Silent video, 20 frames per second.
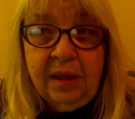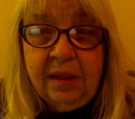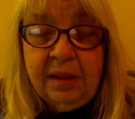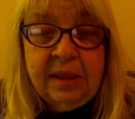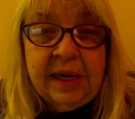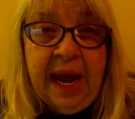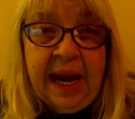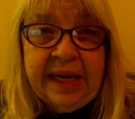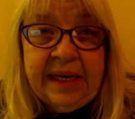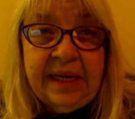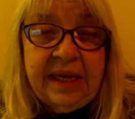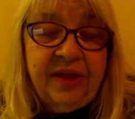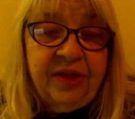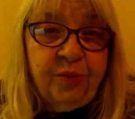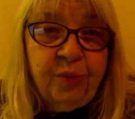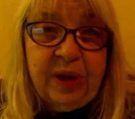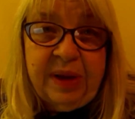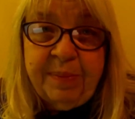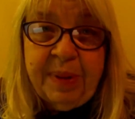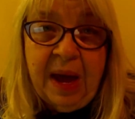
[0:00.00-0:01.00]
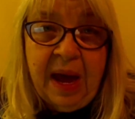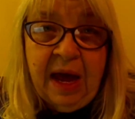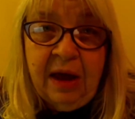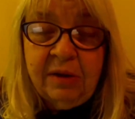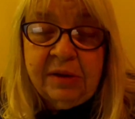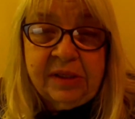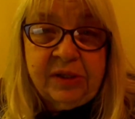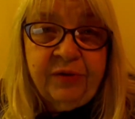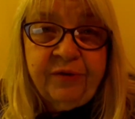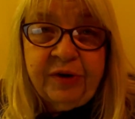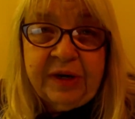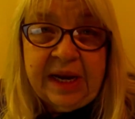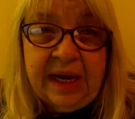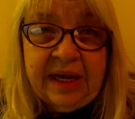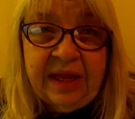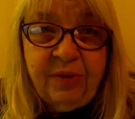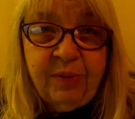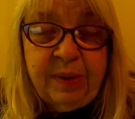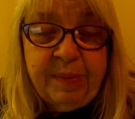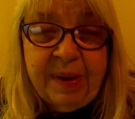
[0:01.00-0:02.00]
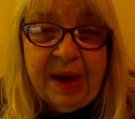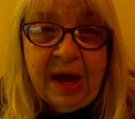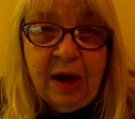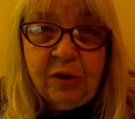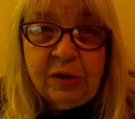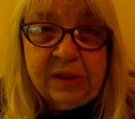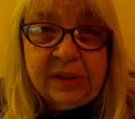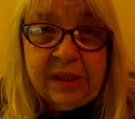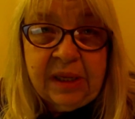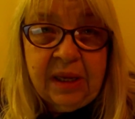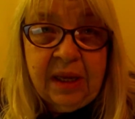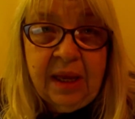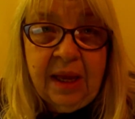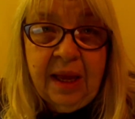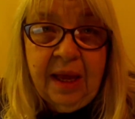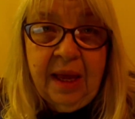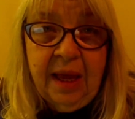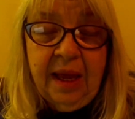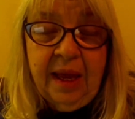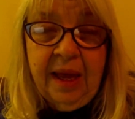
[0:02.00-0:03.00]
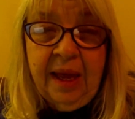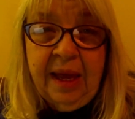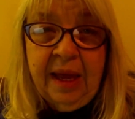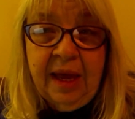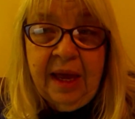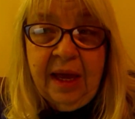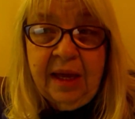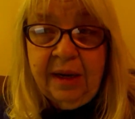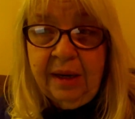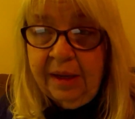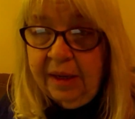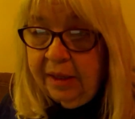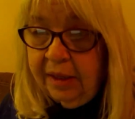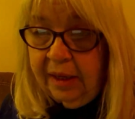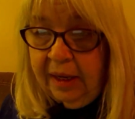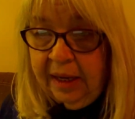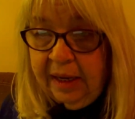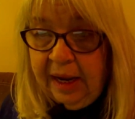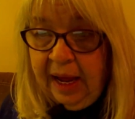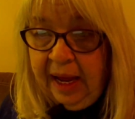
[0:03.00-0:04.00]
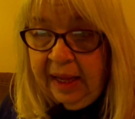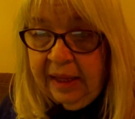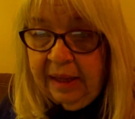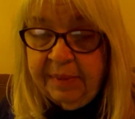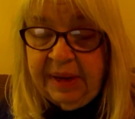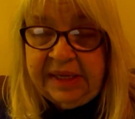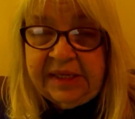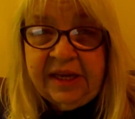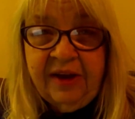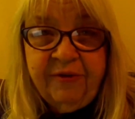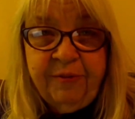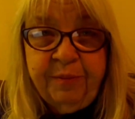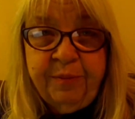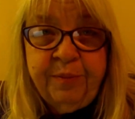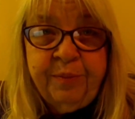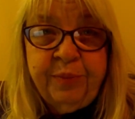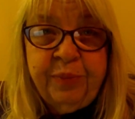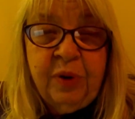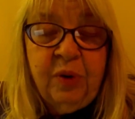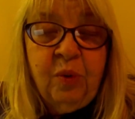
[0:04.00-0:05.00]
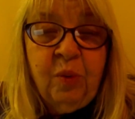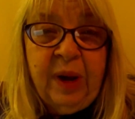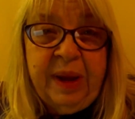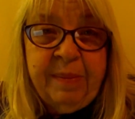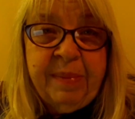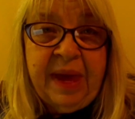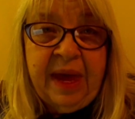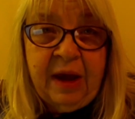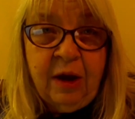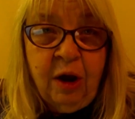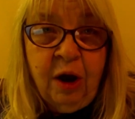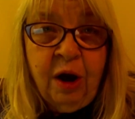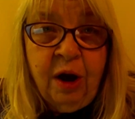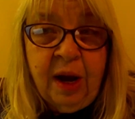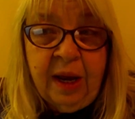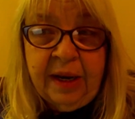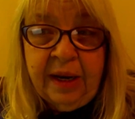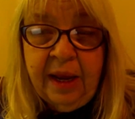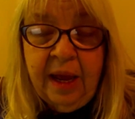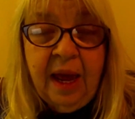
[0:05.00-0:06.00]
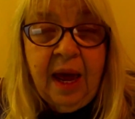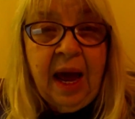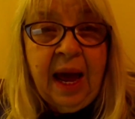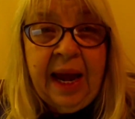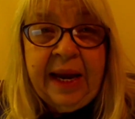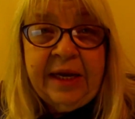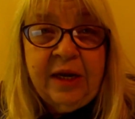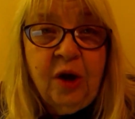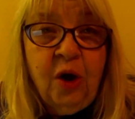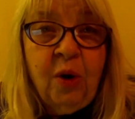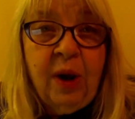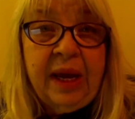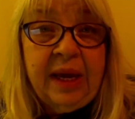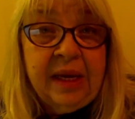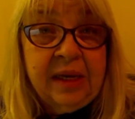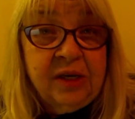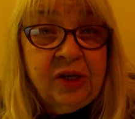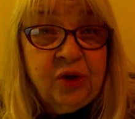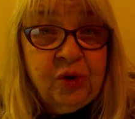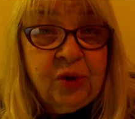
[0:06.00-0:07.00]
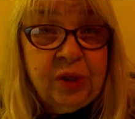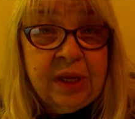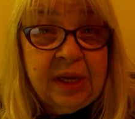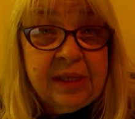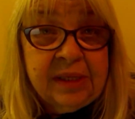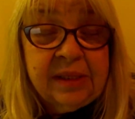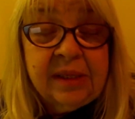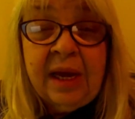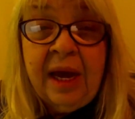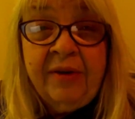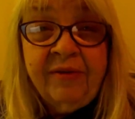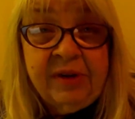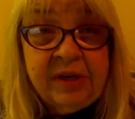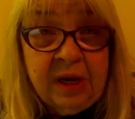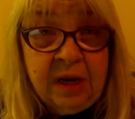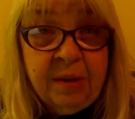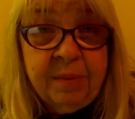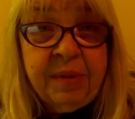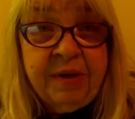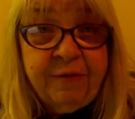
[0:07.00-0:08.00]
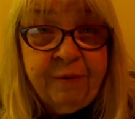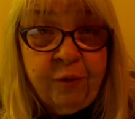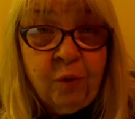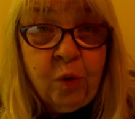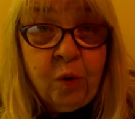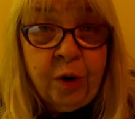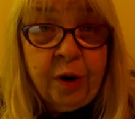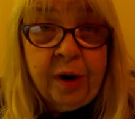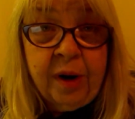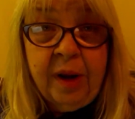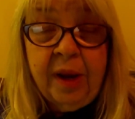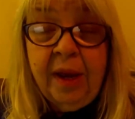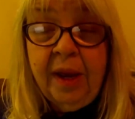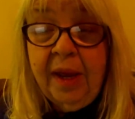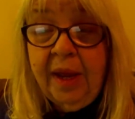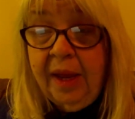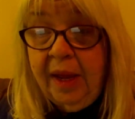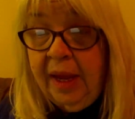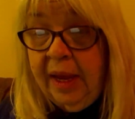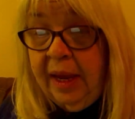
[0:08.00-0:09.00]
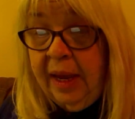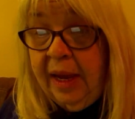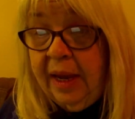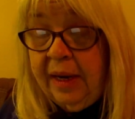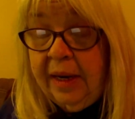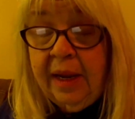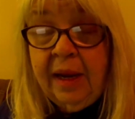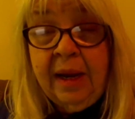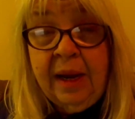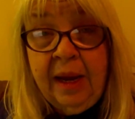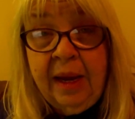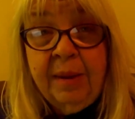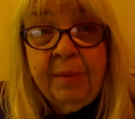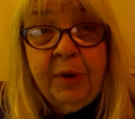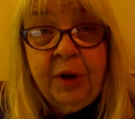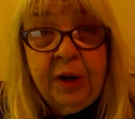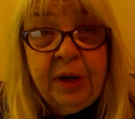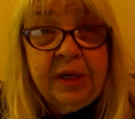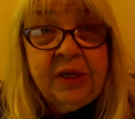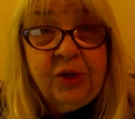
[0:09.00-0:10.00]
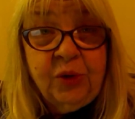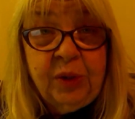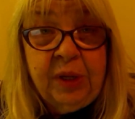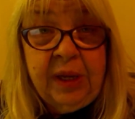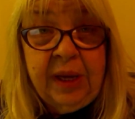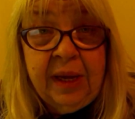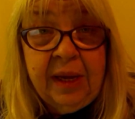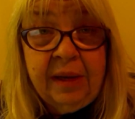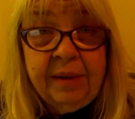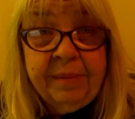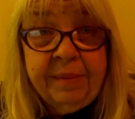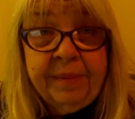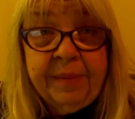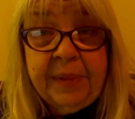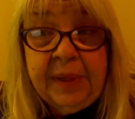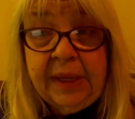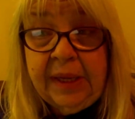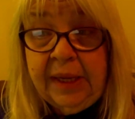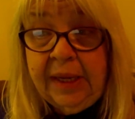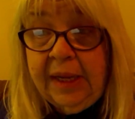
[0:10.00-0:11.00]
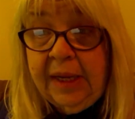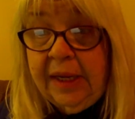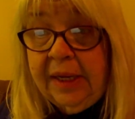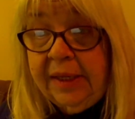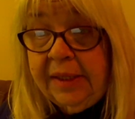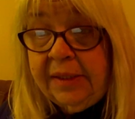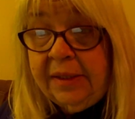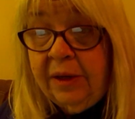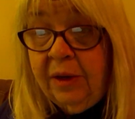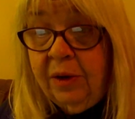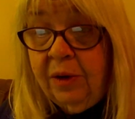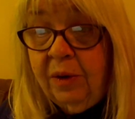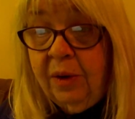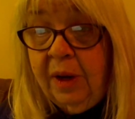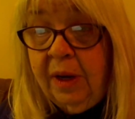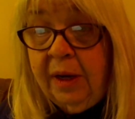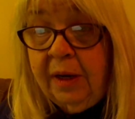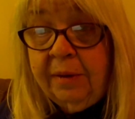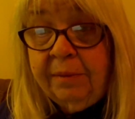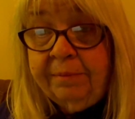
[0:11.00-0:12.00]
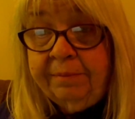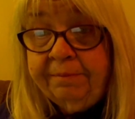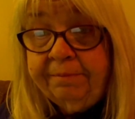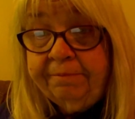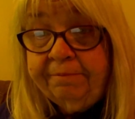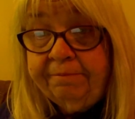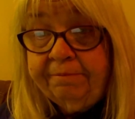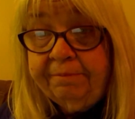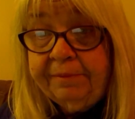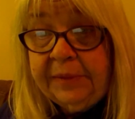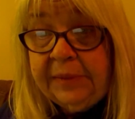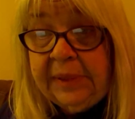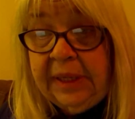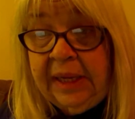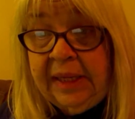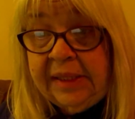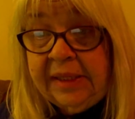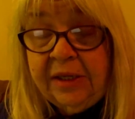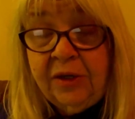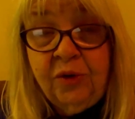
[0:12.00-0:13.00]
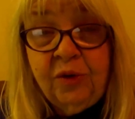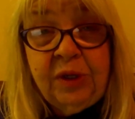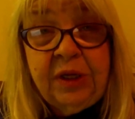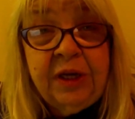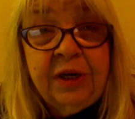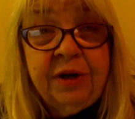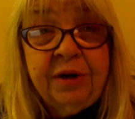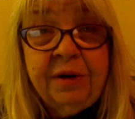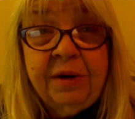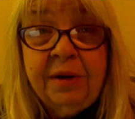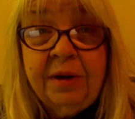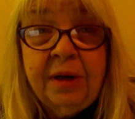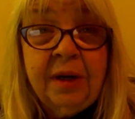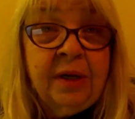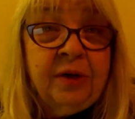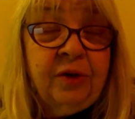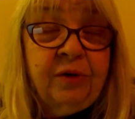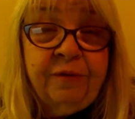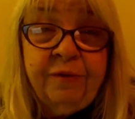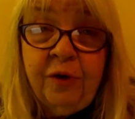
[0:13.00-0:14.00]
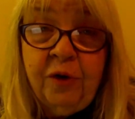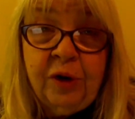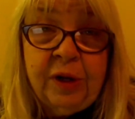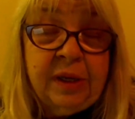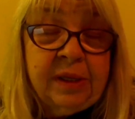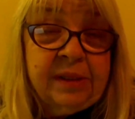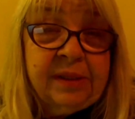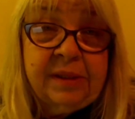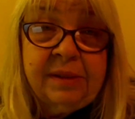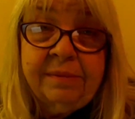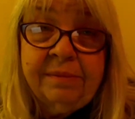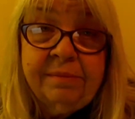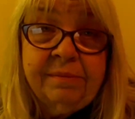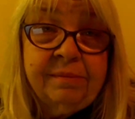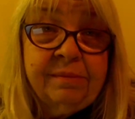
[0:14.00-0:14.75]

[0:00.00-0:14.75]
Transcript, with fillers: 93 pounds, over 93 pounds, and and I let myself put weight back on. I know I can do this. I've done it before, and I am going to do it again. So. Um, it's a new year, a new focus.